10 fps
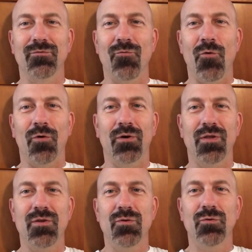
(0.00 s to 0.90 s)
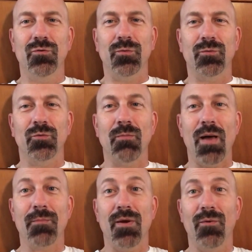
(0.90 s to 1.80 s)
for Hughes, which was
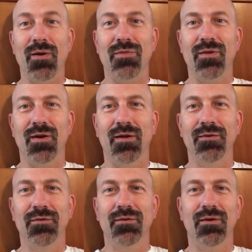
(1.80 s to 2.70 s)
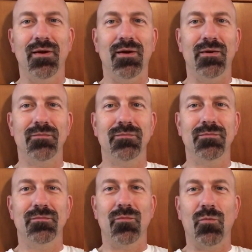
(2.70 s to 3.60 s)
bought by Raytheon, um,
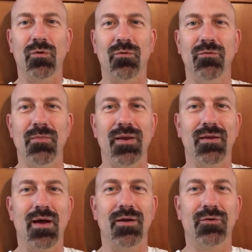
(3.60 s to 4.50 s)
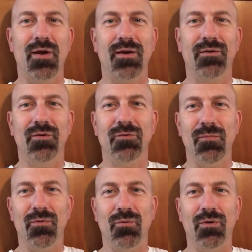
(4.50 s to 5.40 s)
worked with many contractors,
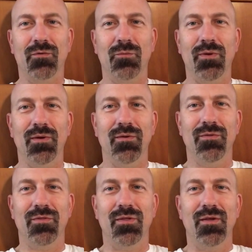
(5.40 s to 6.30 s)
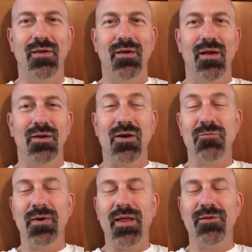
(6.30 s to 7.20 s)
worked with
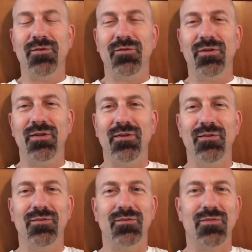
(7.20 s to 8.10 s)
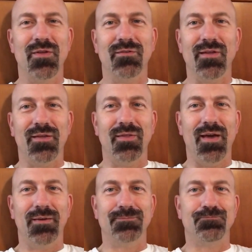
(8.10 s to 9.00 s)
government agencies, things like
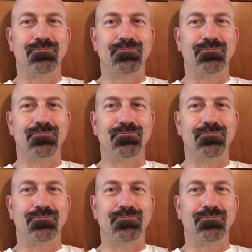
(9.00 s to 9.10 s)
that.